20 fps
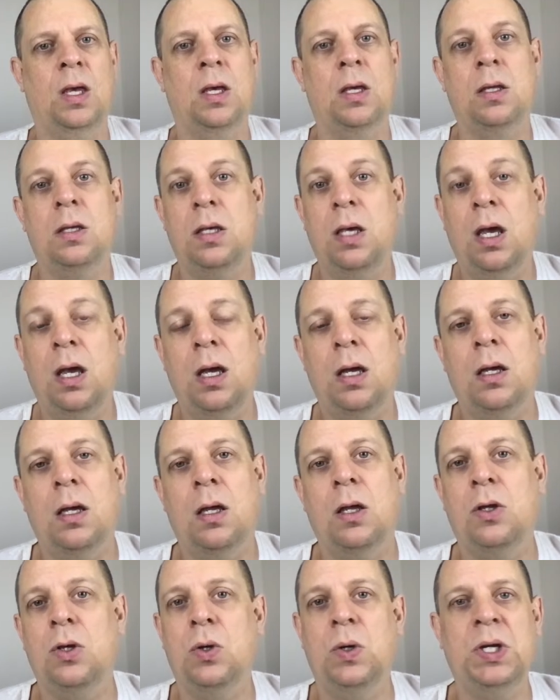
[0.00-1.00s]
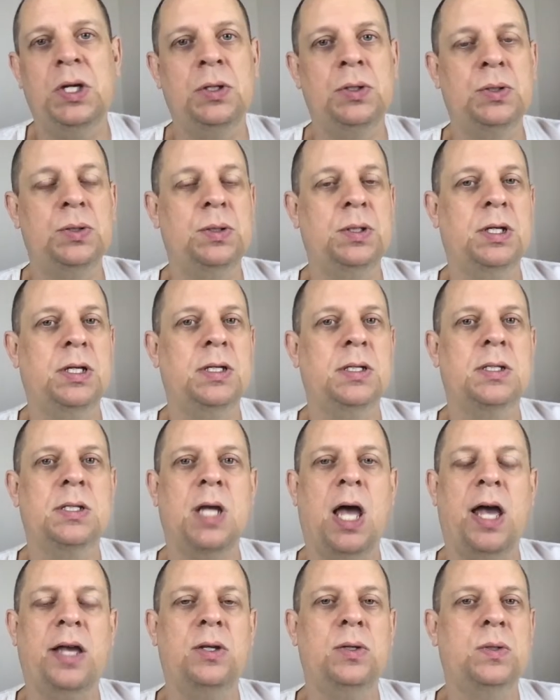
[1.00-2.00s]
Yeah, you can do this.
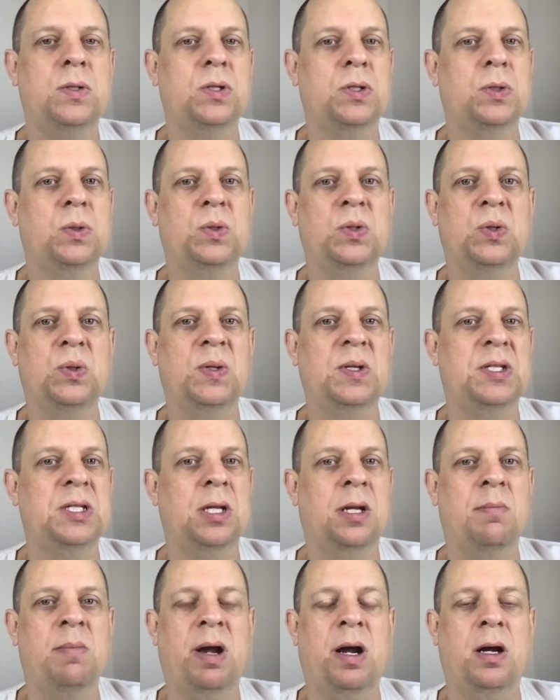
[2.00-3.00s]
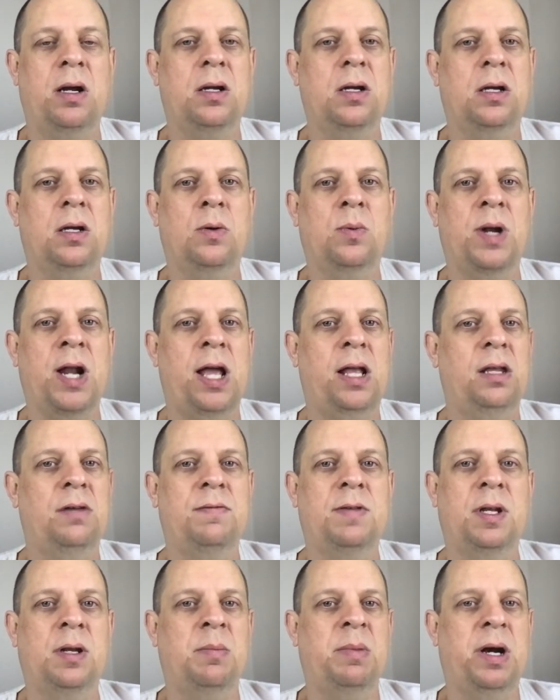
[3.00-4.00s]
I used to do this in America when I lived
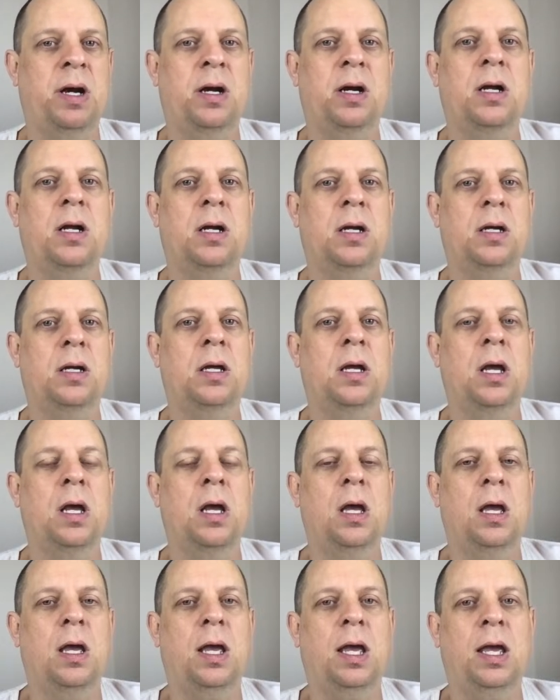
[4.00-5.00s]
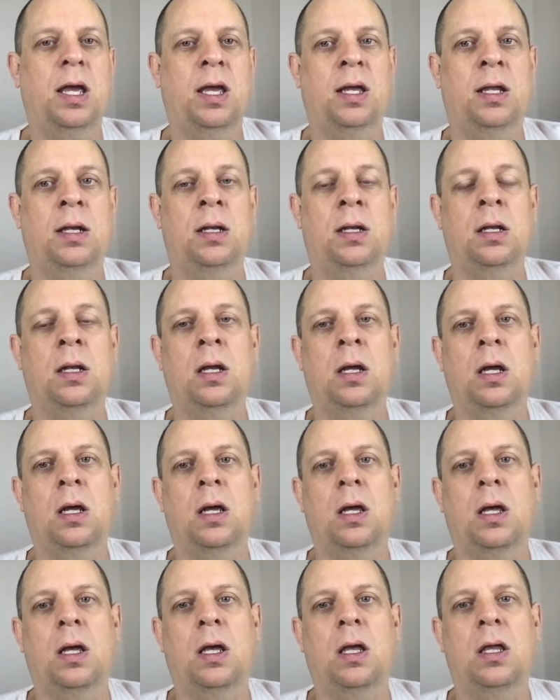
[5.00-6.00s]
in America, and
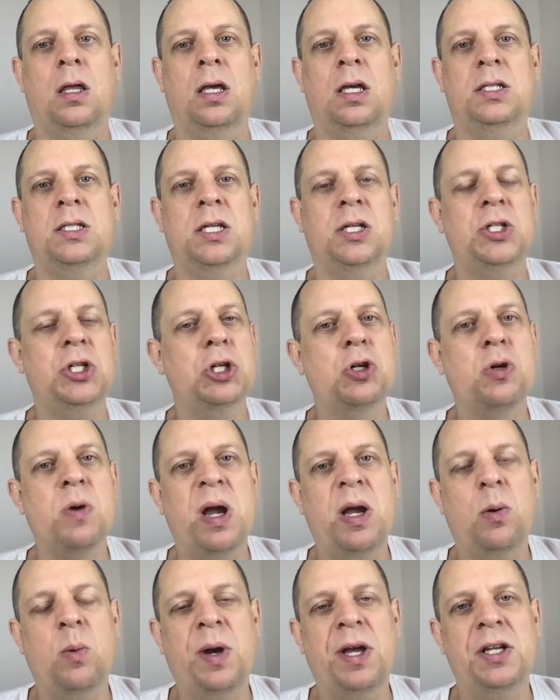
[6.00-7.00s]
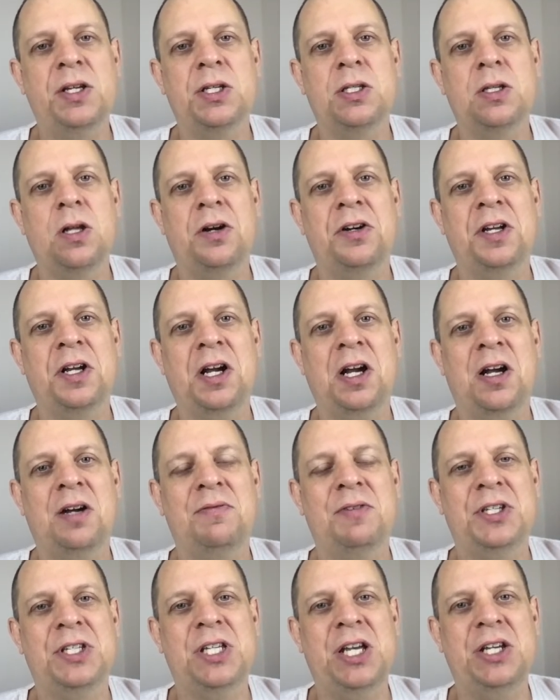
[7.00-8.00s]
it's such a great way to start a
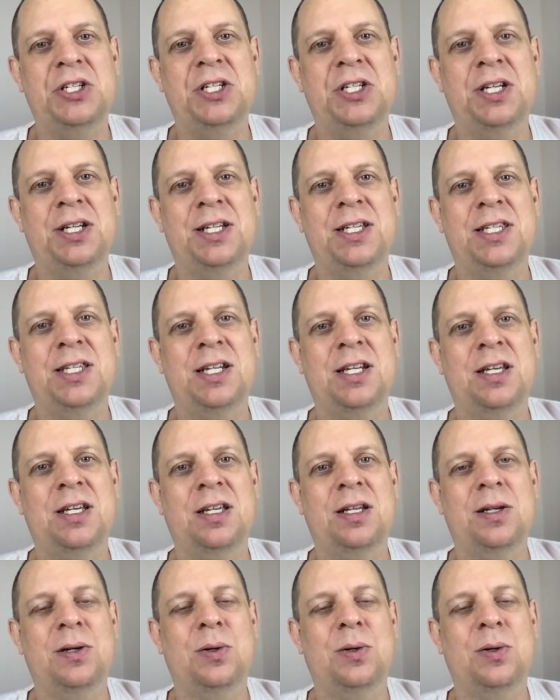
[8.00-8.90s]
conversation, isn't it?